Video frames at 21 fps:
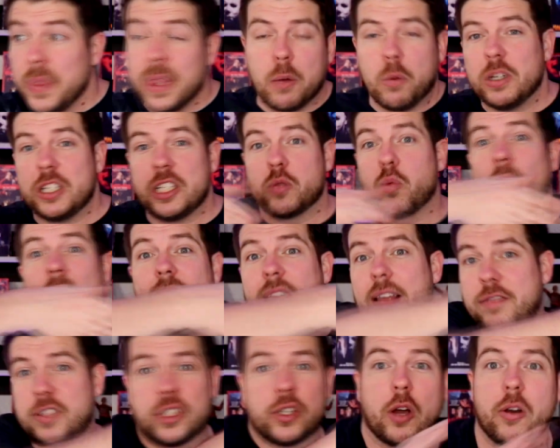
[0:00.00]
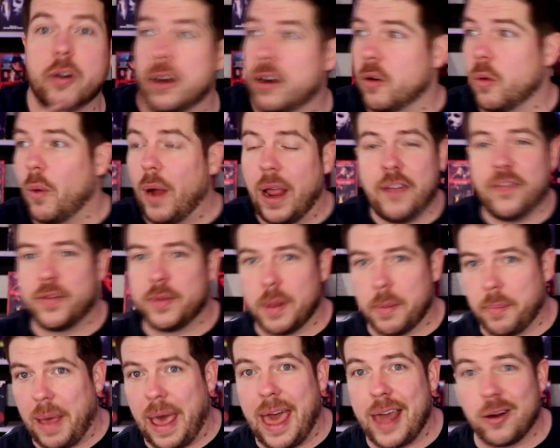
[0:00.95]
which is why they've skirted away from the
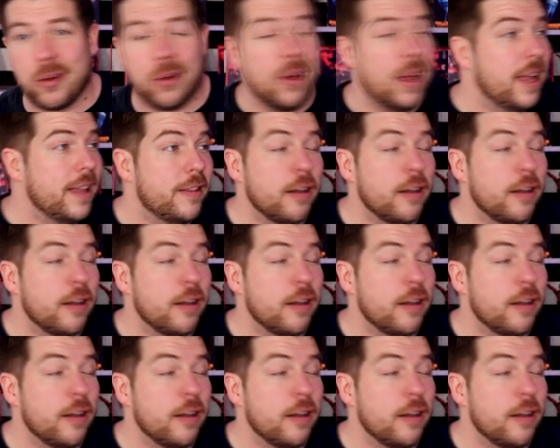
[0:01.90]
battle.